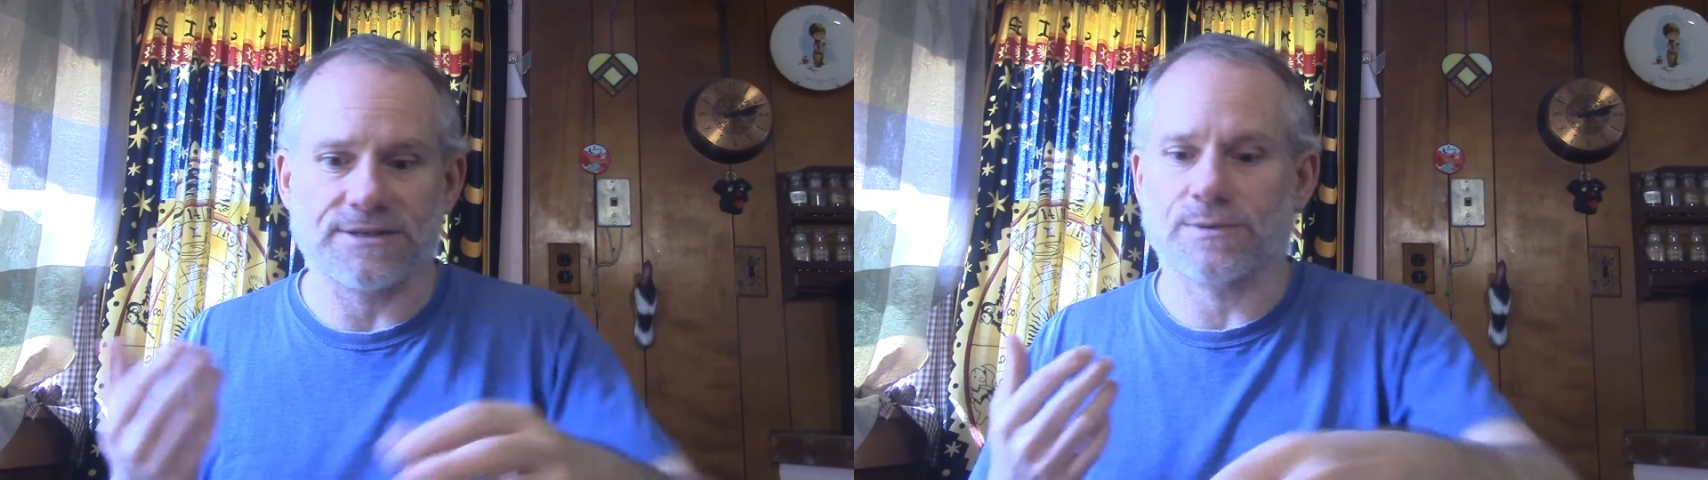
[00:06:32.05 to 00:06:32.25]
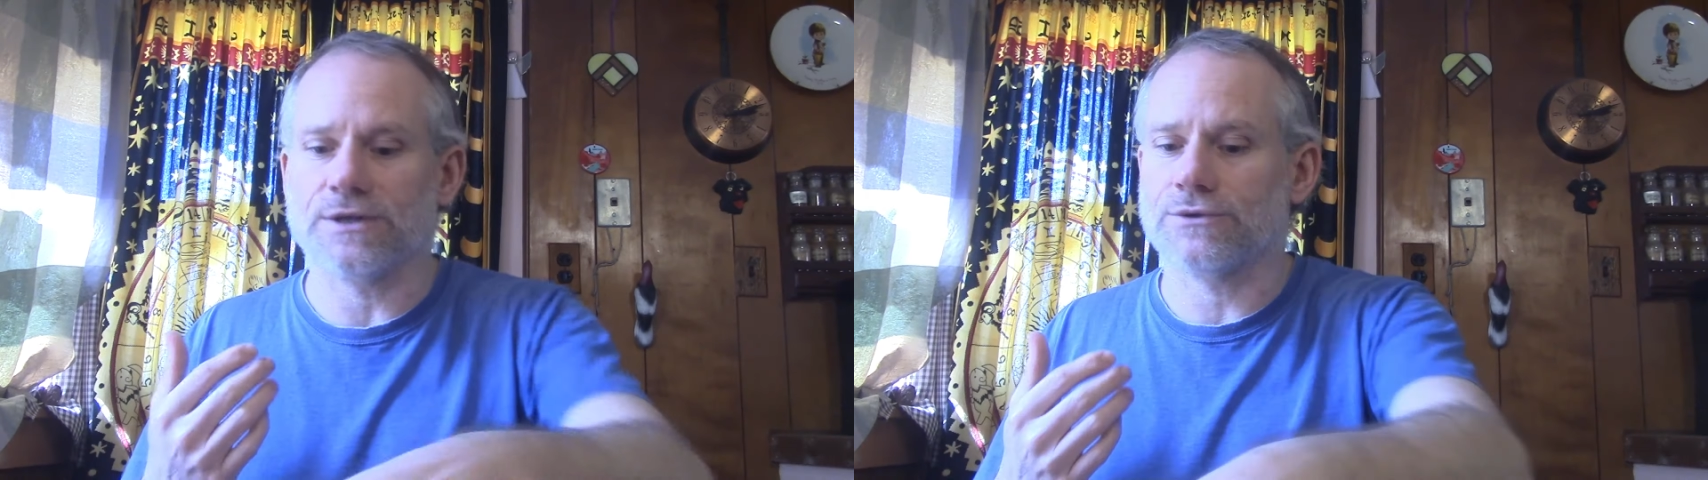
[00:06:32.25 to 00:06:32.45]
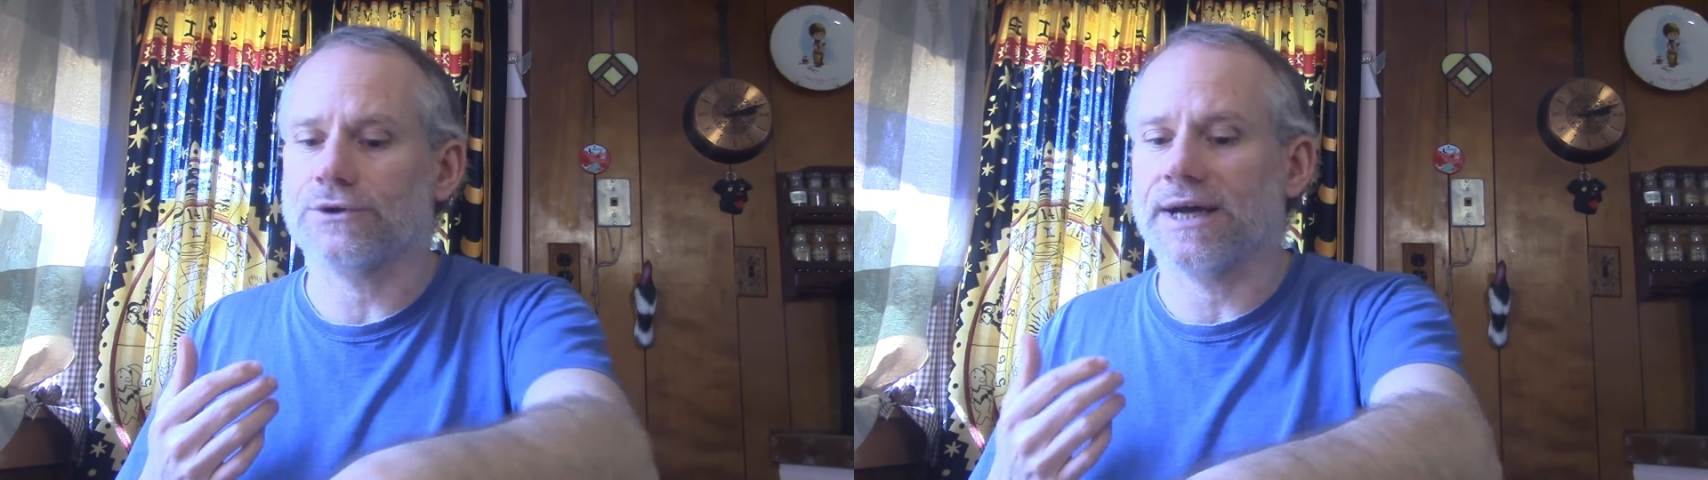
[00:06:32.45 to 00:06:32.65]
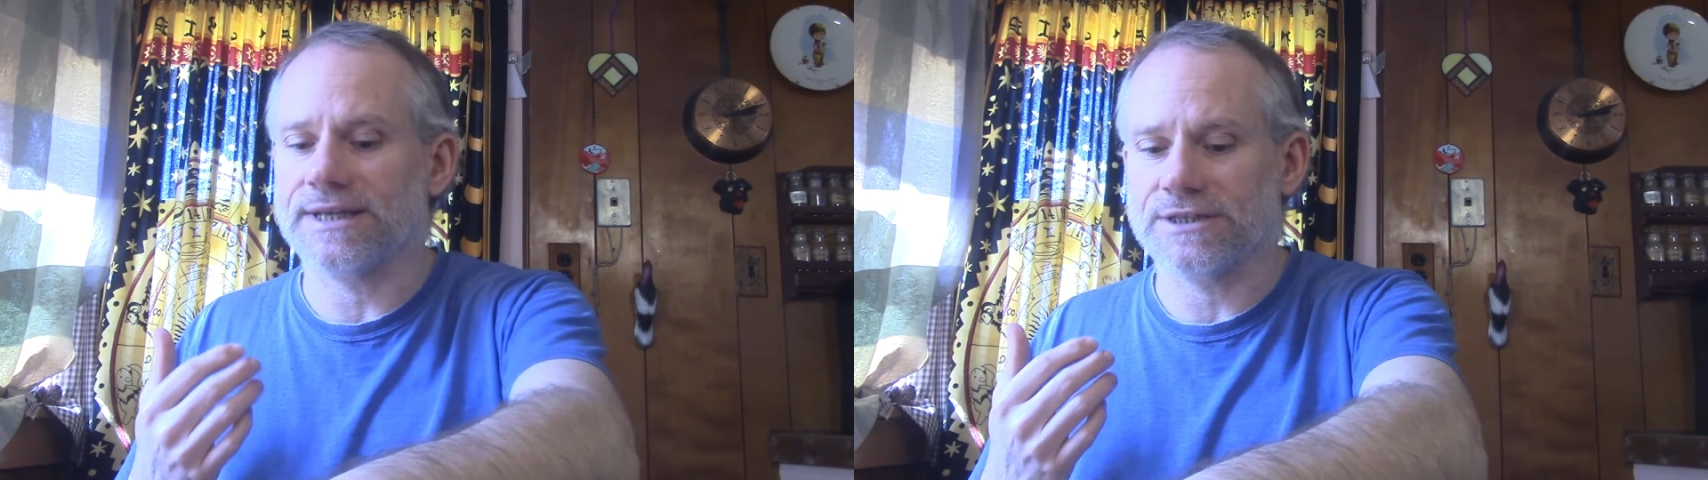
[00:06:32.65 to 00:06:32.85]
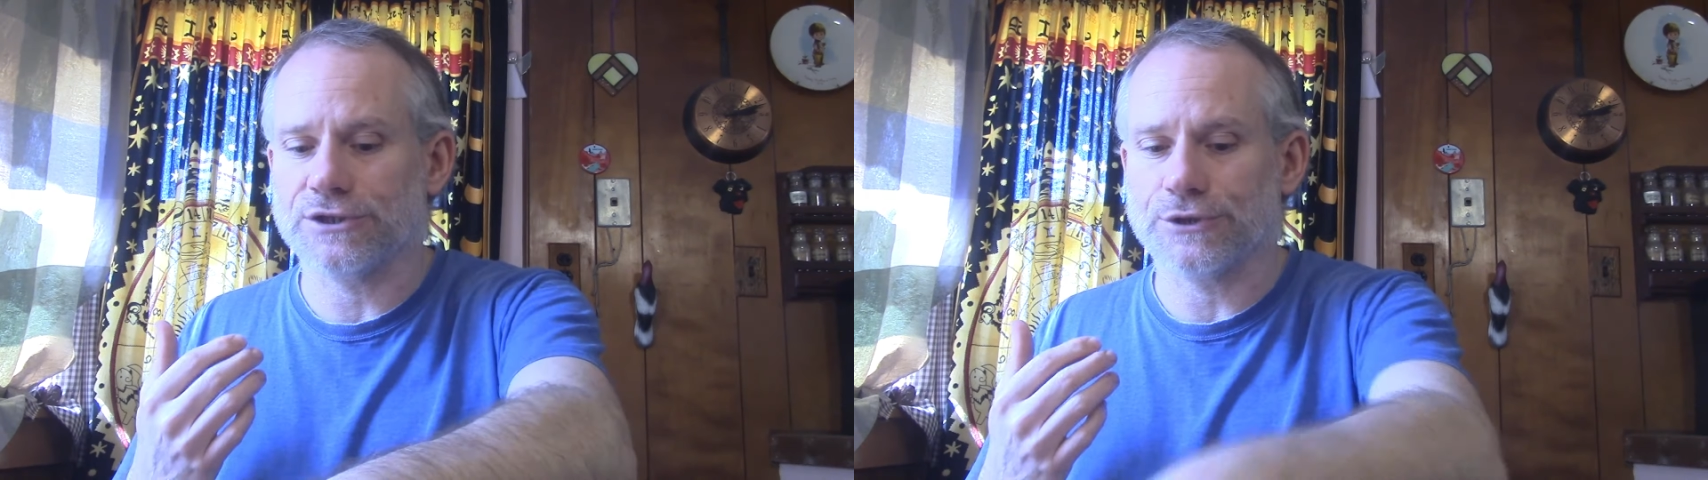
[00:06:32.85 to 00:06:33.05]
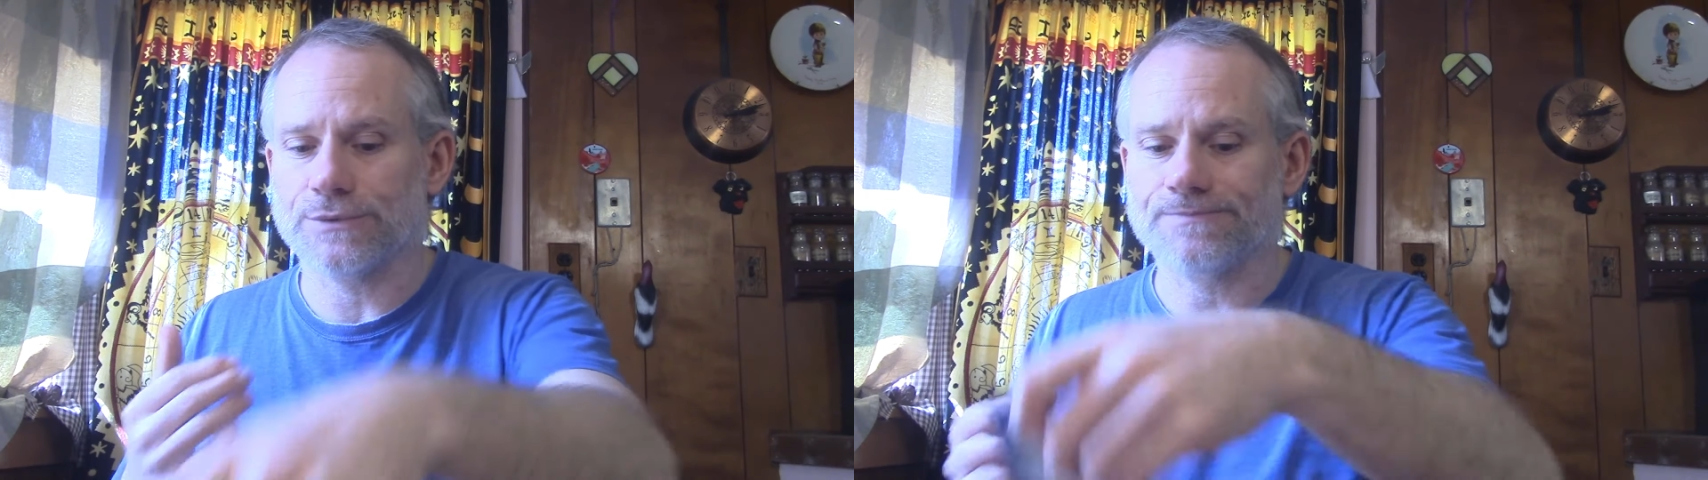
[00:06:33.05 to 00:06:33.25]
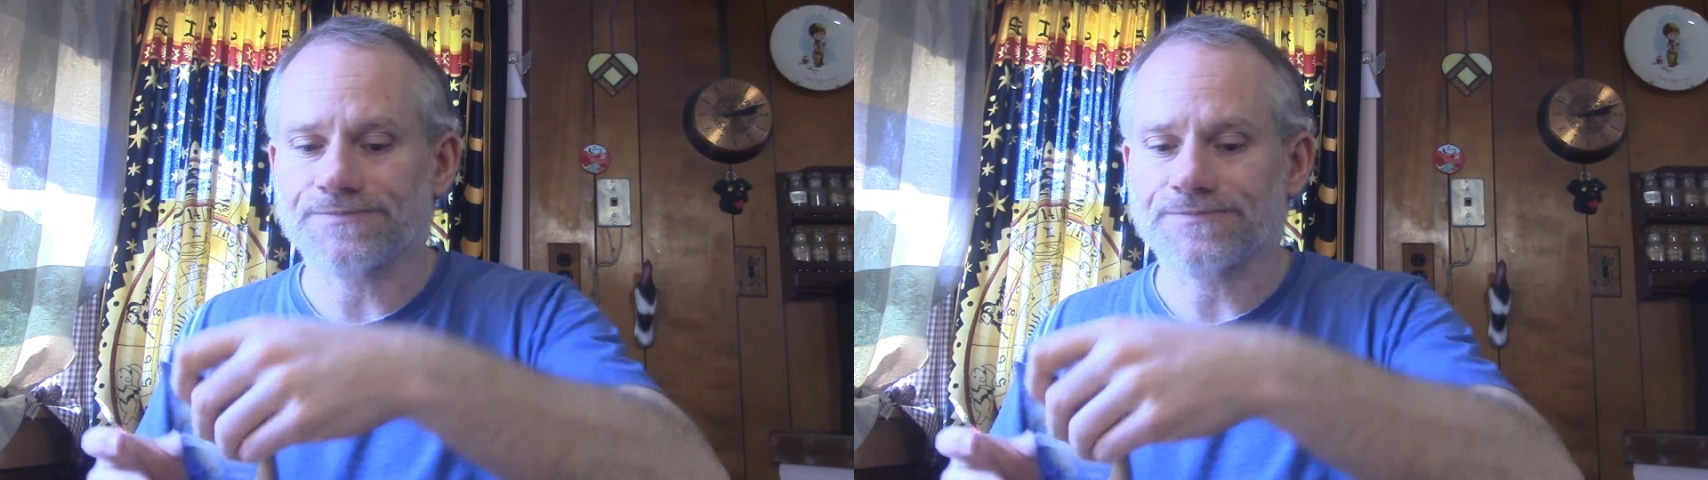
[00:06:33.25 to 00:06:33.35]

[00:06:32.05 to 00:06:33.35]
is what you're trying to do.